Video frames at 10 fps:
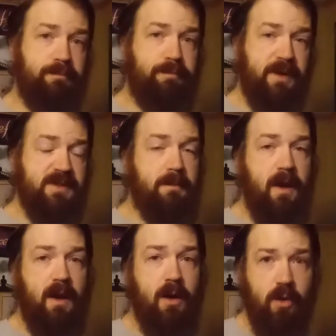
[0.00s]
based on
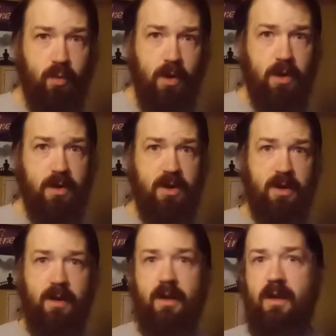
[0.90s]
my artwork
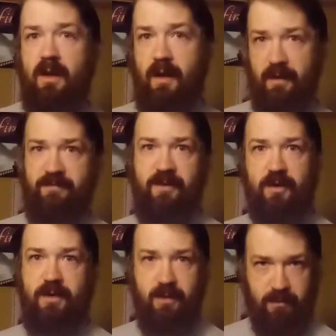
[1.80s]
of
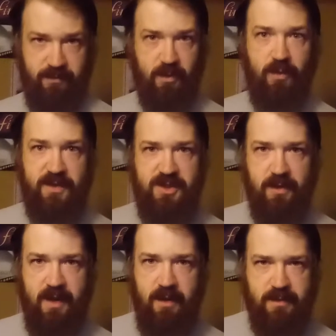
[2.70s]
their original
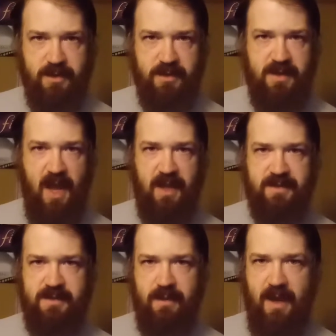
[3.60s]
characters, and
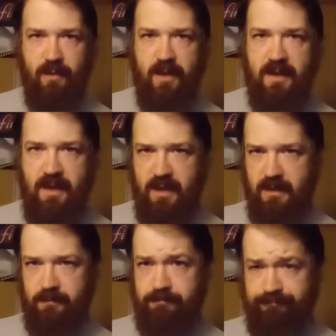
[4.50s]
so that way they
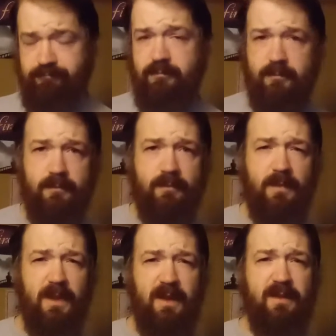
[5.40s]
can
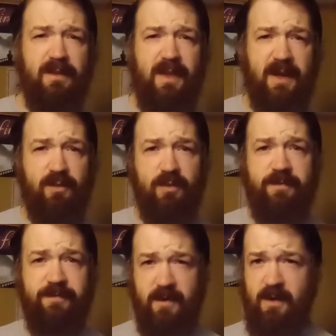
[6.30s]

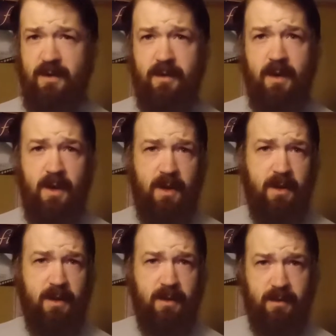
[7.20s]
refer
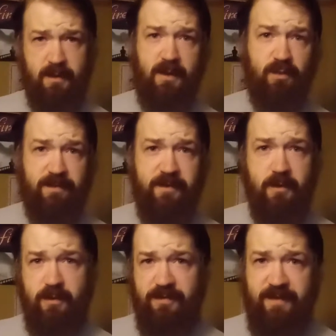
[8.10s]

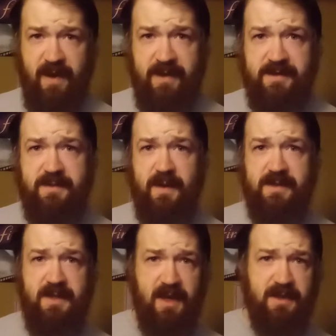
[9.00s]
their fans to my
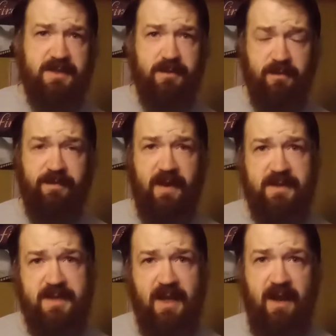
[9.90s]
site, so their
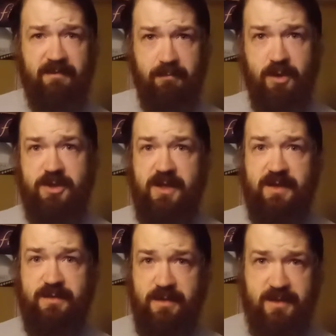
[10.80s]
fans can have
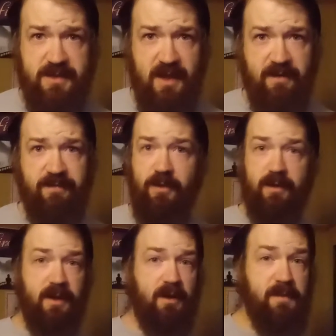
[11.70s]
merchandise with their stuff. They'll
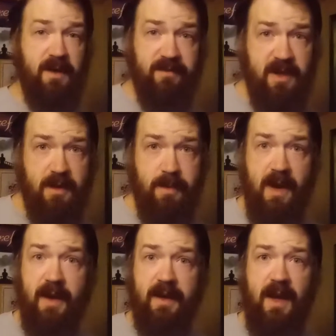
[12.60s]
get a little bit of
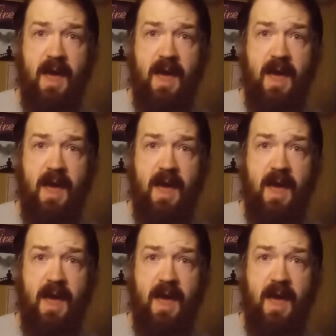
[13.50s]
kickback,